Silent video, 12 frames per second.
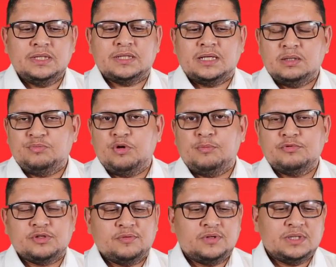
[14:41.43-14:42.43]
intended
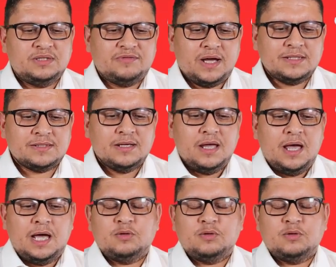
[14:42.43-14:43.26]
purpose of the device.